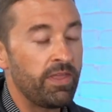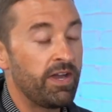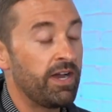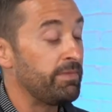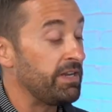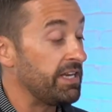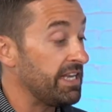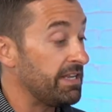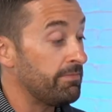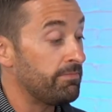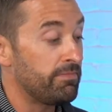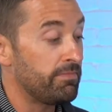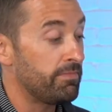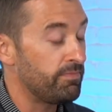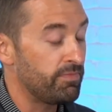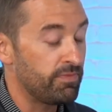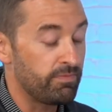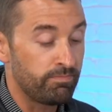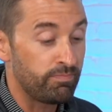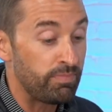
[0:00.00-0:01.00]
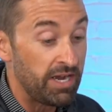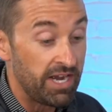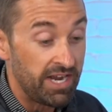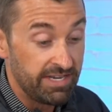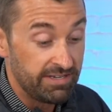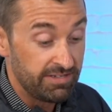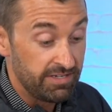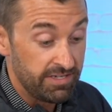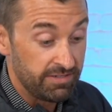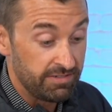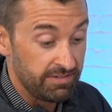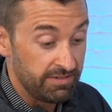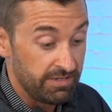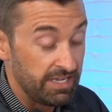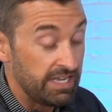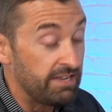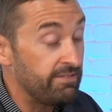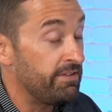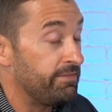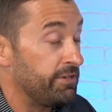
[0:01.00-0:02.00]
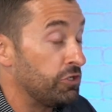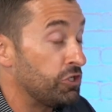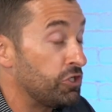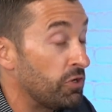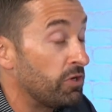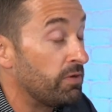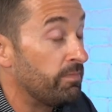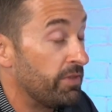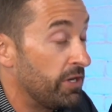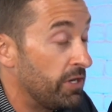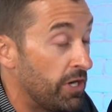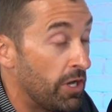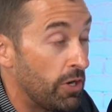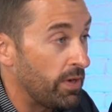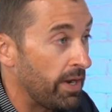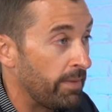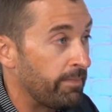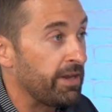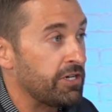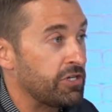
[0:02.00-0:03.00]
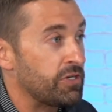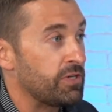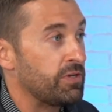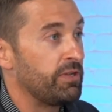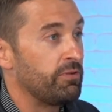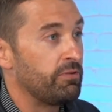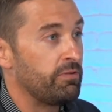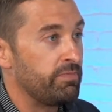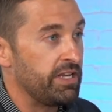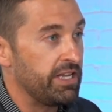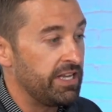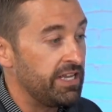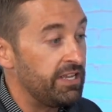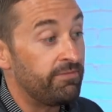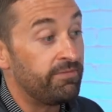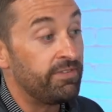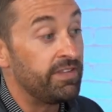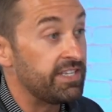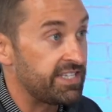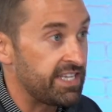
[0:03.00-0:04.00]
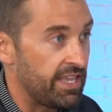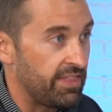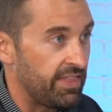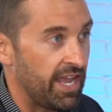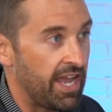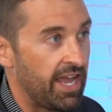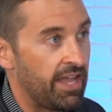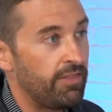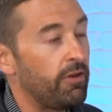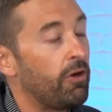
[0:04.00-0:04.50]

I mean, even if you showed them the note, I'm not sure there'd be a if, this, and that.